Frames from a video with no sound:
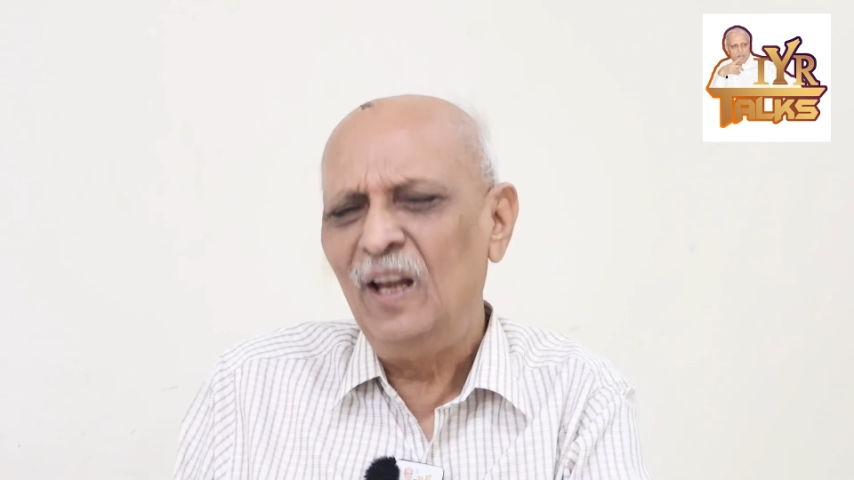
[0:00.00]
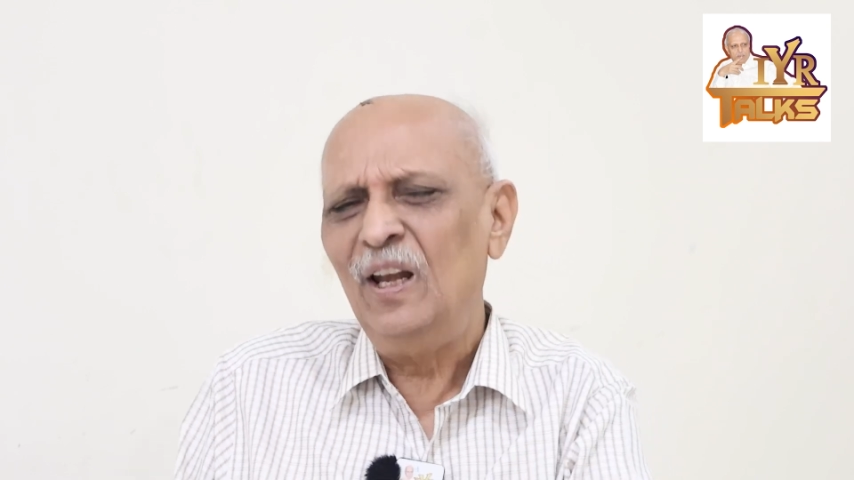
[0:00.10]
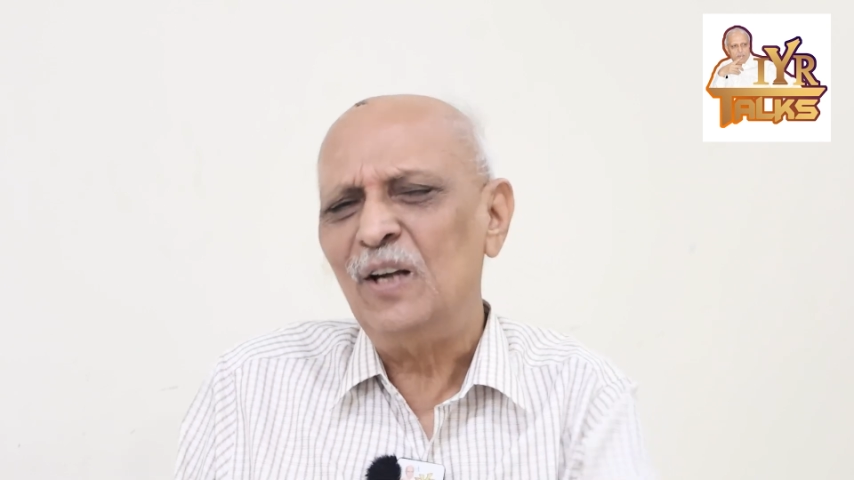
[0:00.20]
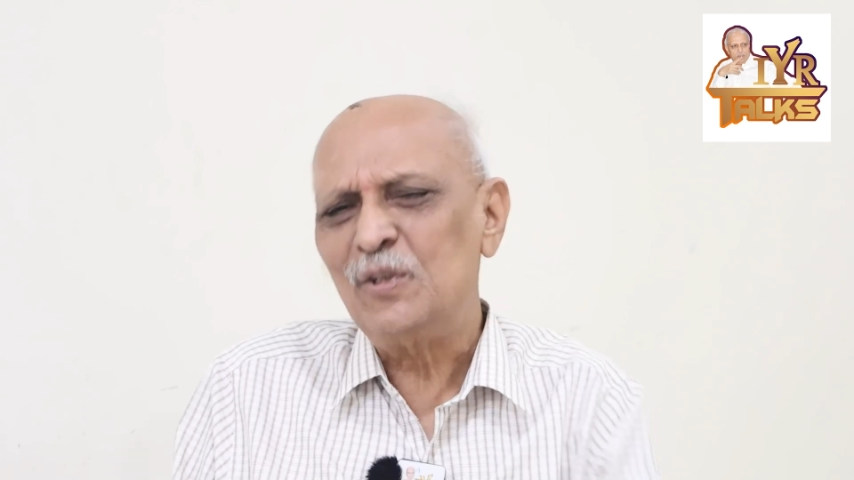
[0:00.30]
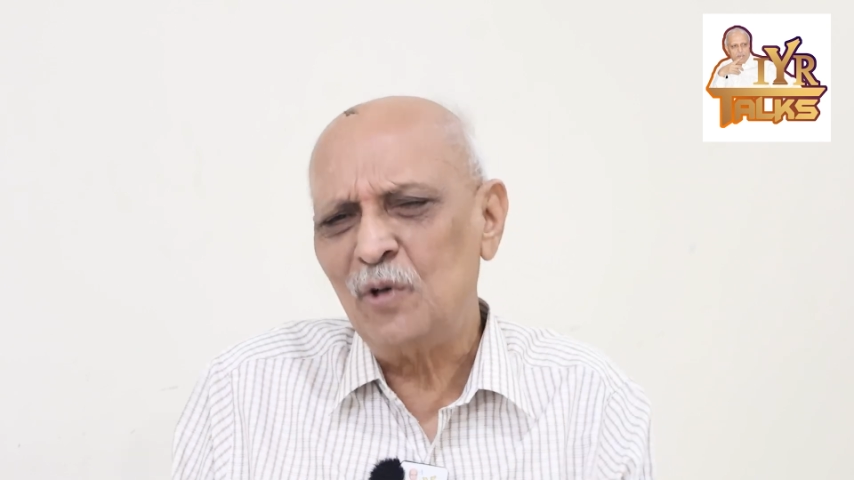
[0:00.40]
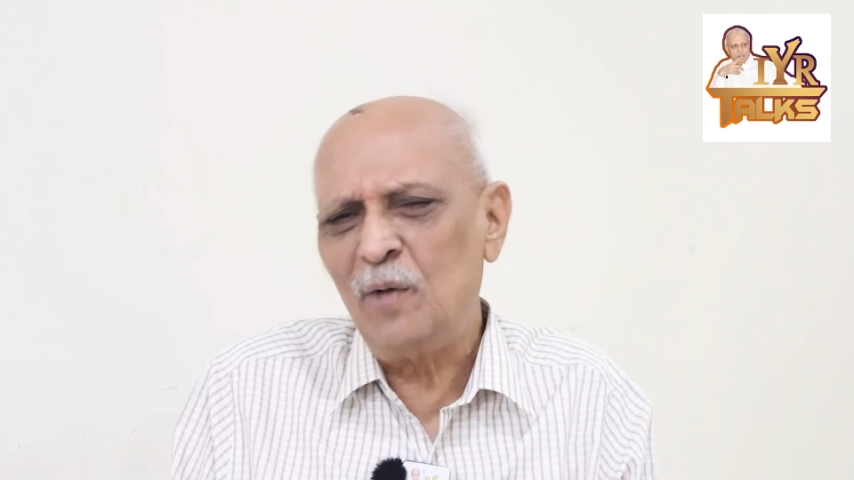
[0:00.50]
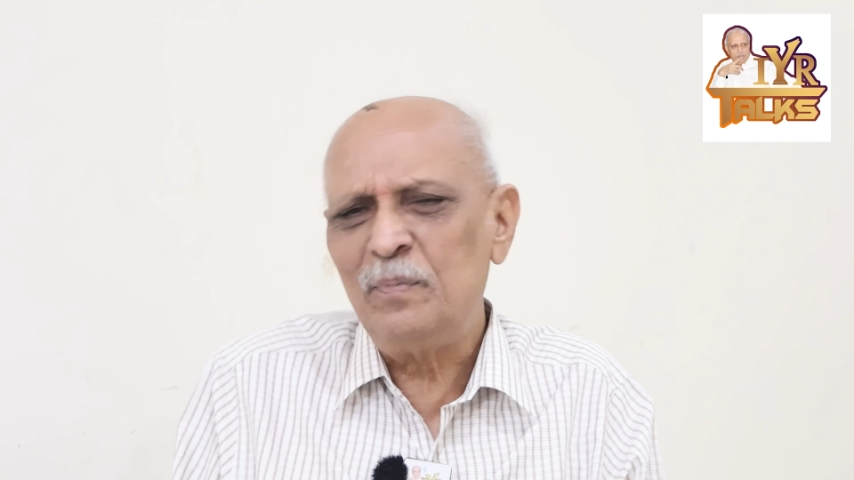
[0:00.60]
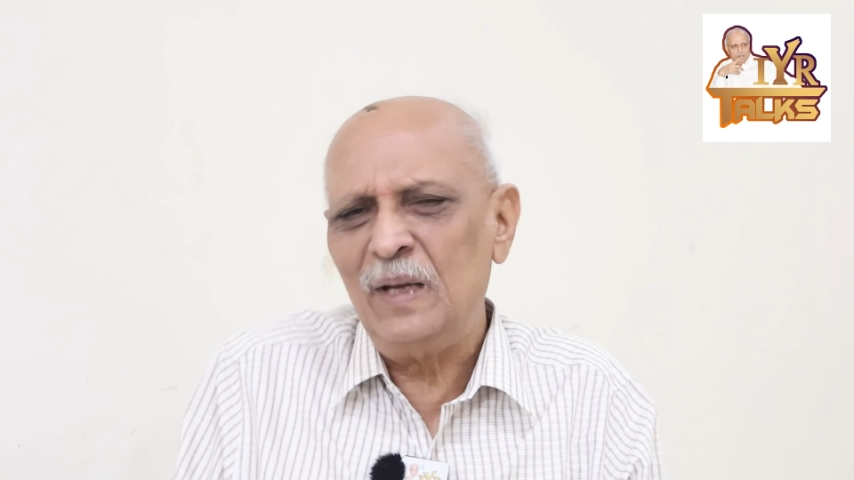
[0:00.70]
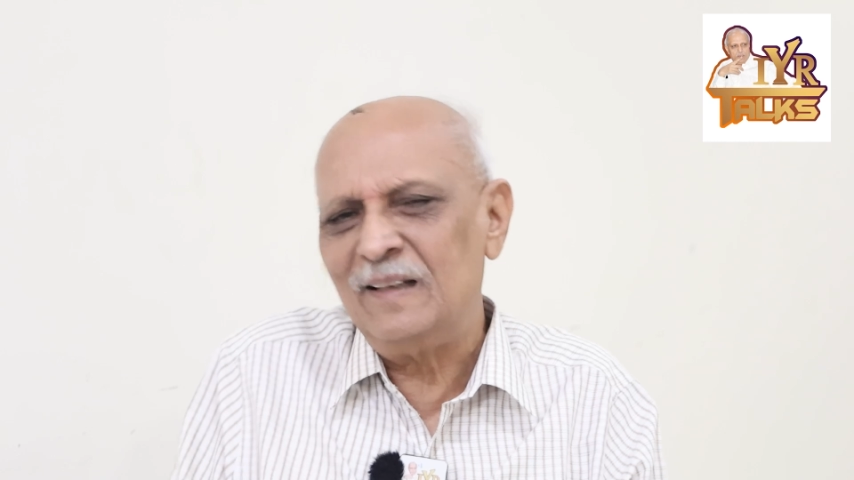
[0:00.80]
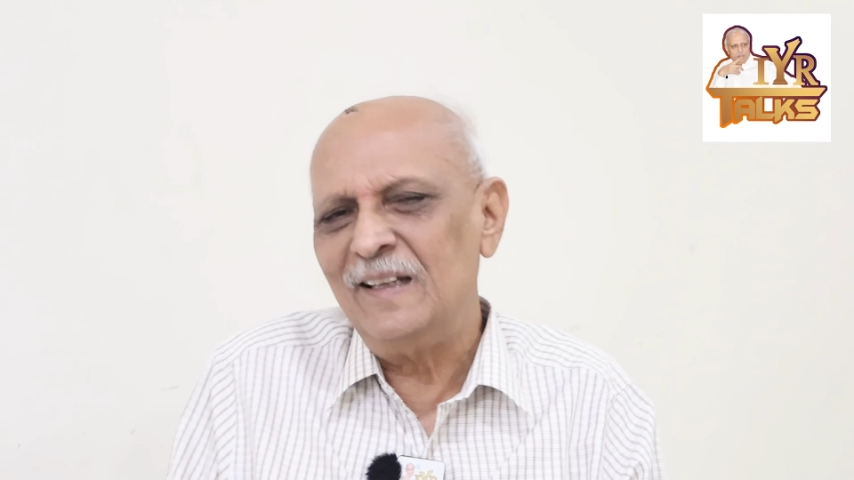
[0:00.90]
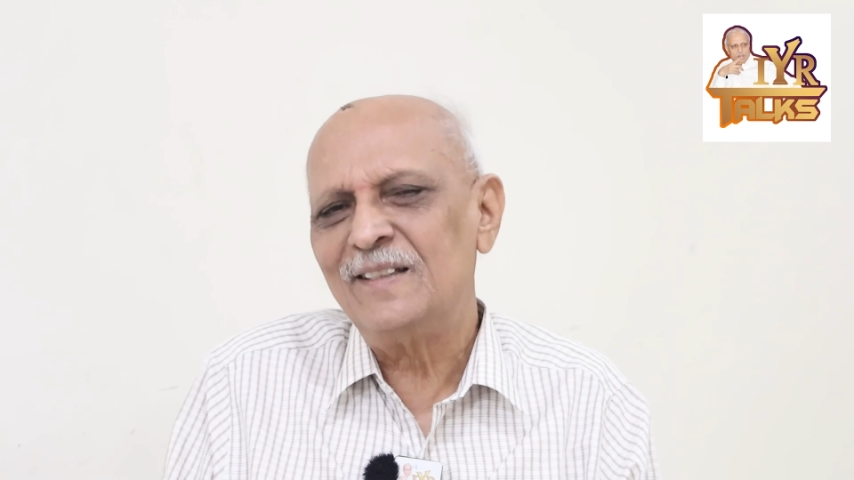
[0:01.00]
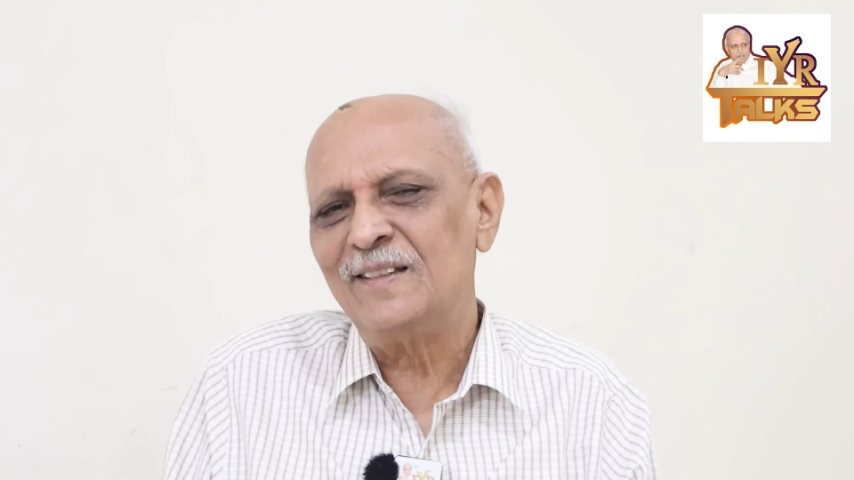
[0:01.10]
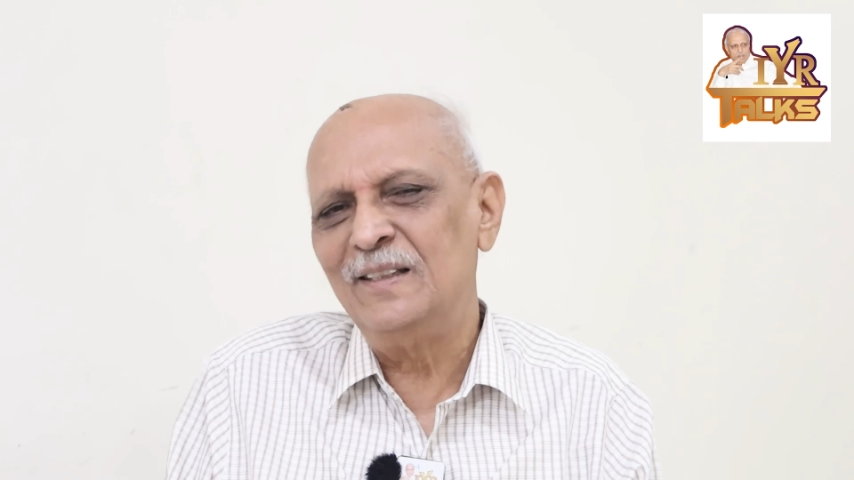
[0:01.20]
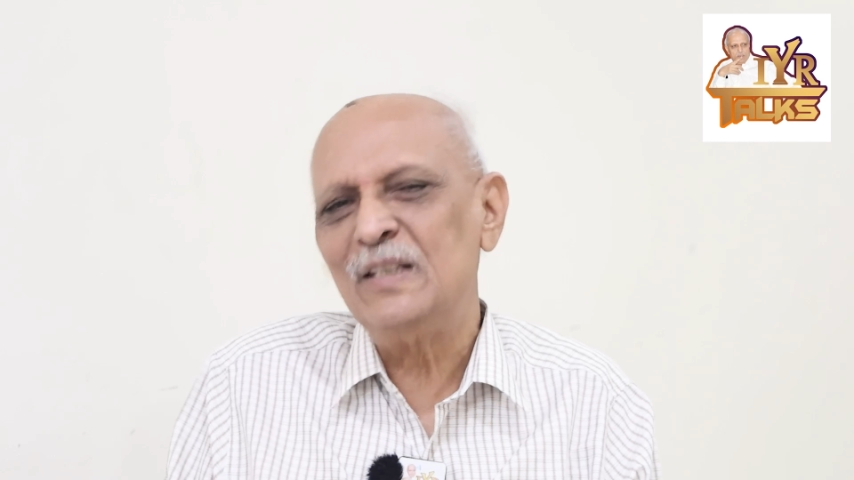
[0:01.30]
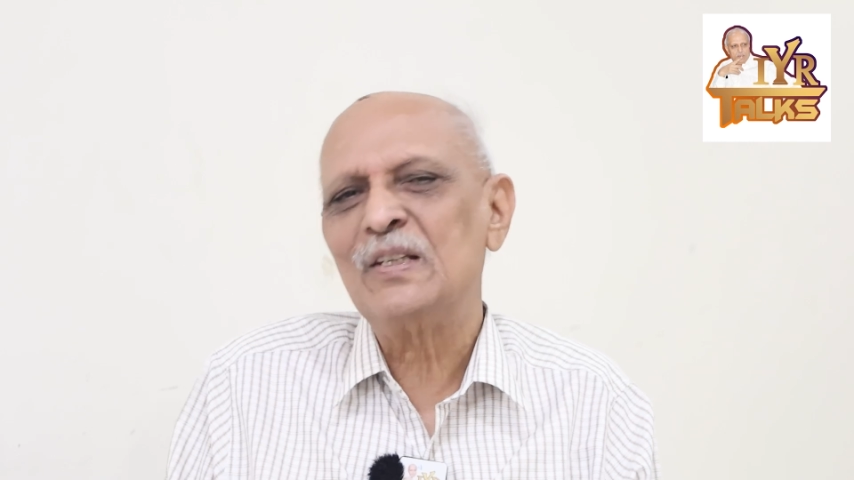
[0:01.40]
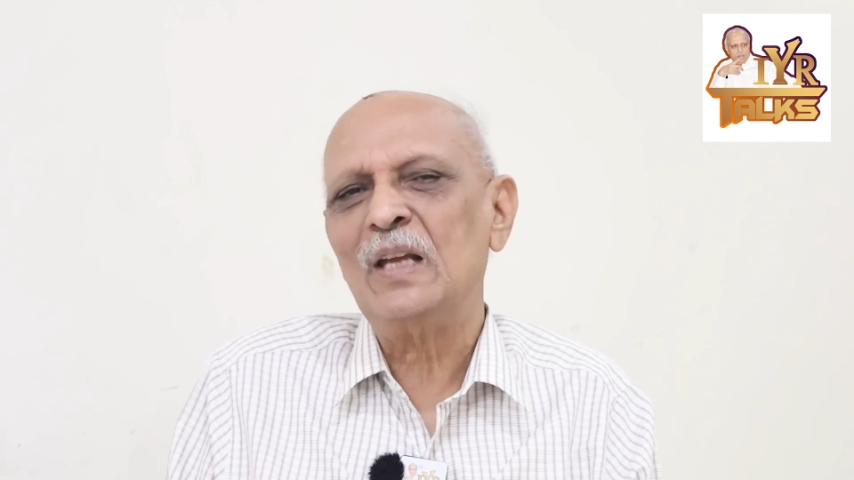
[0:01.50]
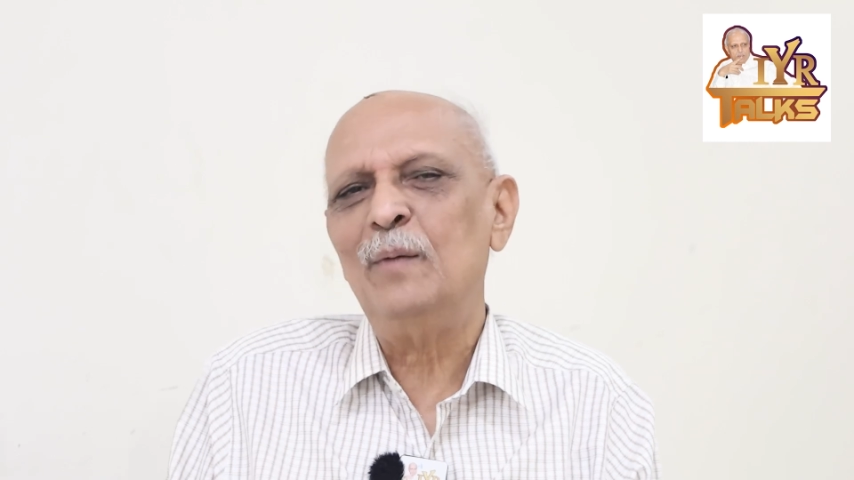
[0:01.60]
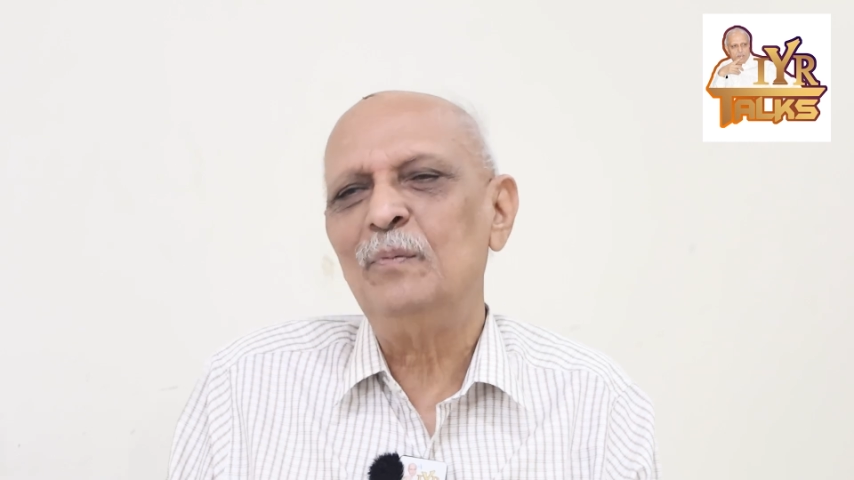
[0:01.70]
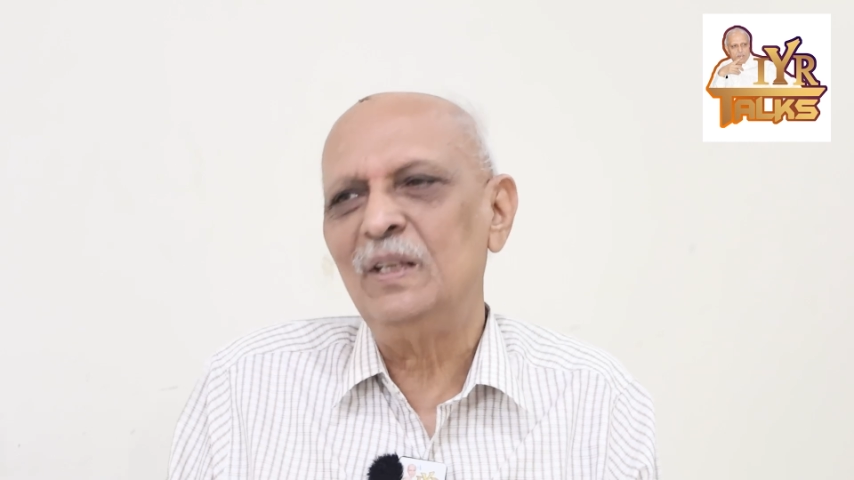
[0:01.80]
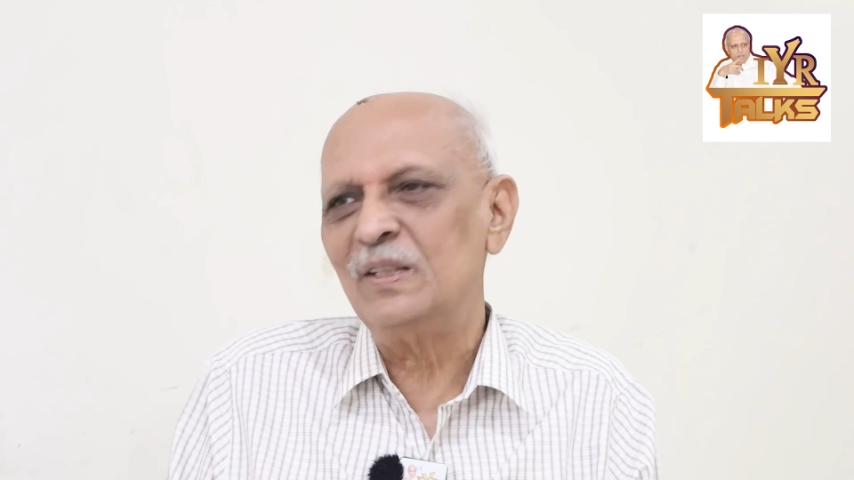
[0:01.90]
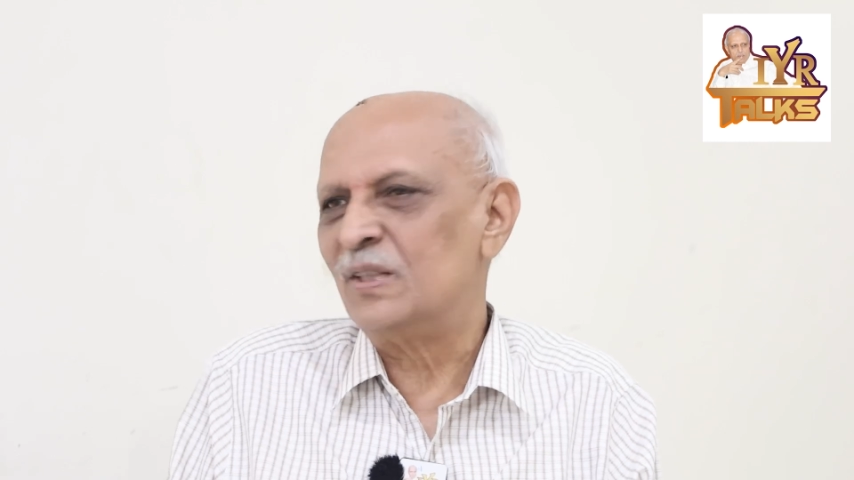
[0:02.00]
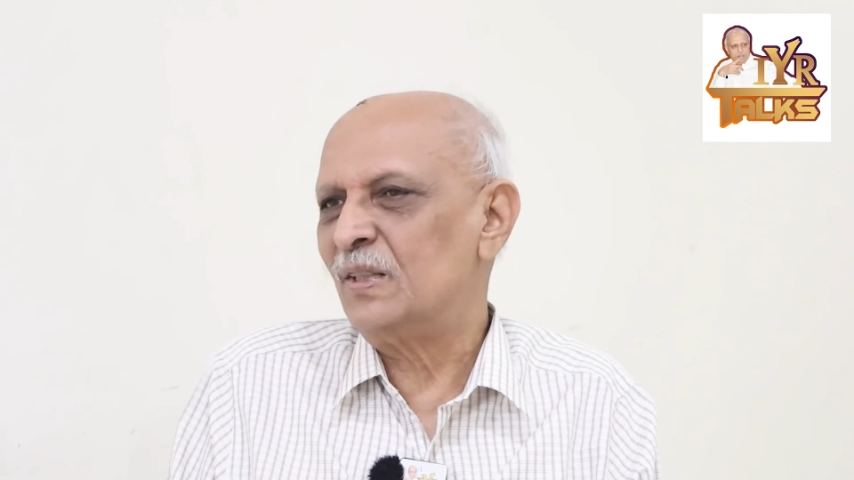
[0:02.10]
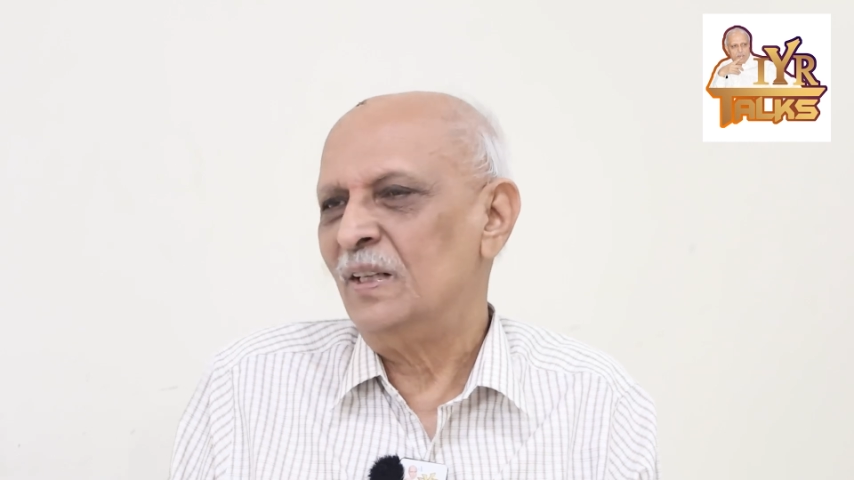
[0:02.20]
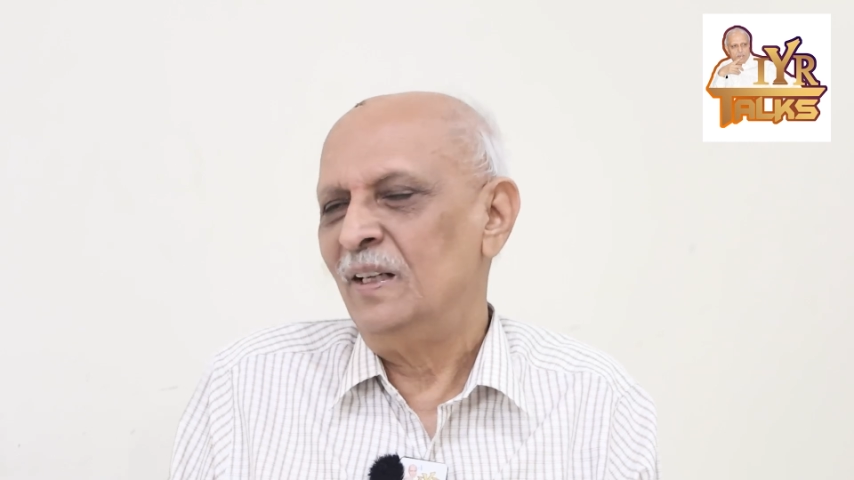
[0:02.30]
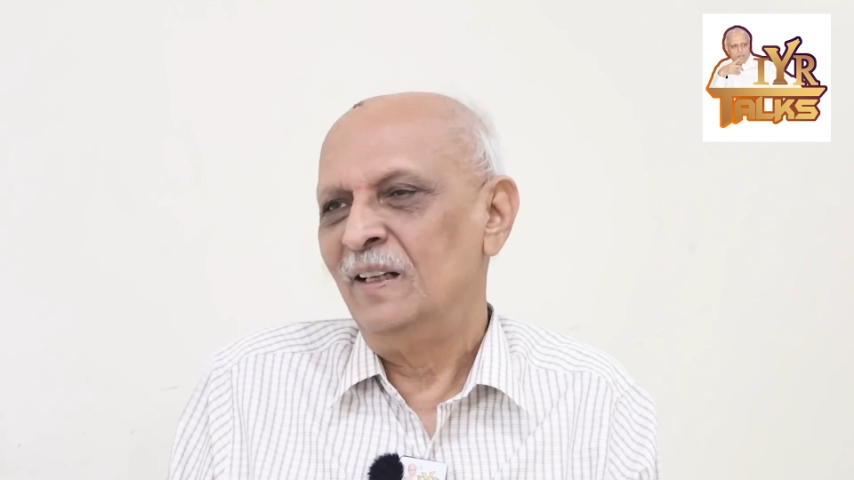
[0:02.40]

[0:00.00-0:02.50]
Let's hope at least this time his